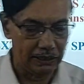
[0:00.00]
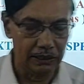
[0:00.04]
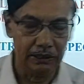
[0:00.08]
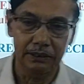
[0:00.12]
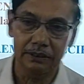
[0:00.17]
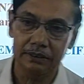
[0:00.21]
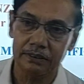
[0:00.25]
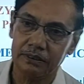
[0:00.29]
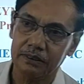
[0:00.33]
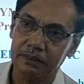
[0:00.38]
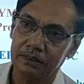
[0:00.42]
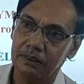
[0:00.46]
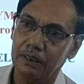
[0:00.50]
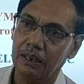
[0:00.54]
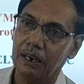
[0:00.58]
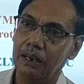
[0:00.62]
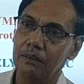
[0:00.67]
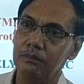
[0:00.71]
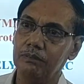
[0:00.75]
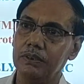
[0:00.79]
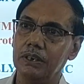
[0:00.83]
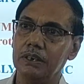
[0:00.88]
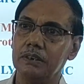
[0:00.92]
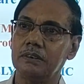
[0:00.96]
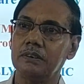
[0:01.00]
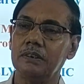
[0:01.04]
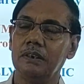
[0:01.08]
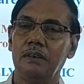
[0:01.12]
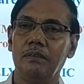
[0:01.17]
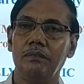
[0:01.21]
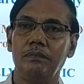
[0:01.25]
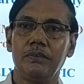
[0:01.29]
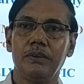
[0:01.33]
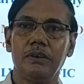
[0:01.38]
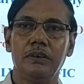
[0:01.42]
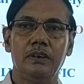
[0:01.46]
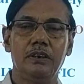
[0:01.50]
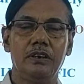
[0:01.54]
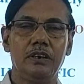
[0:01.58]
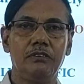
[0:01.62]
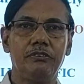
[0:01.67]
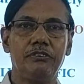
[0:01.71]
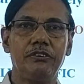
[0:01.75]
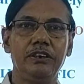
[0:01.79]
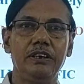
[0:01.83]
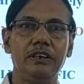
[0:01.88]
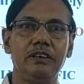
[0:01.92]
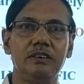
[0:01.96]
catalysts. I am just
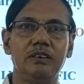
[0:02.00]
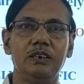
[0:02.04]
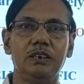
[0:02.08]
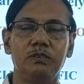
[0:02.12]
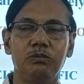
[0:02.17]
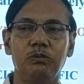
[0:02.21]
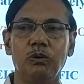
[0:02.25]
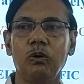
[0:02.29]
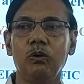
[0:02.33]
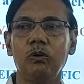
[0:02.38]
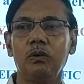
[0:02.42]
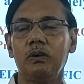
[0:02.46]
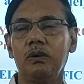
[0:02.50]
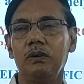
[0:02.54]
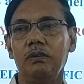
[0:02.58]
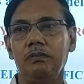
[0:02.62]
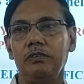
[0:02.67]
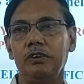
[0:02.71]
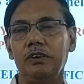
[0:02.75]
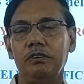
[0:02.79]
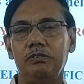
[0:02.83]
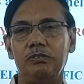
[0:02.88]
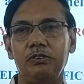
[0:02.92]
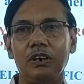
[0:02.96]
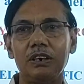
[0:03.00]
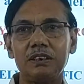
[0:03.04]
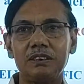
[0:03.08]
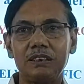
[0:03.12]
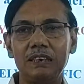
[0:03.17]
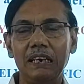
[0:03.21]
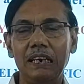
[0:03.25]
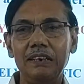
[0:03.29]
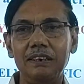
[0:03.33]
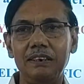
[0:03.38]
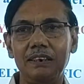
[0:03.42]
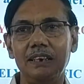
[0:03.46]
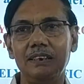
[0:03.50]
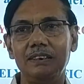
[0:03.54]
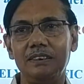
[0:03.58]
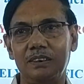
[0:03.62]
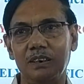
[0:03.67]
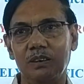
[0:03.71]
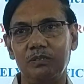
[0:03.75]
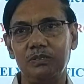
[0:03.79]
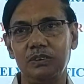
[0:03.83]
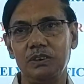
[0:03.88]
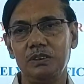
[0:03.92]
referring this book. The first sentence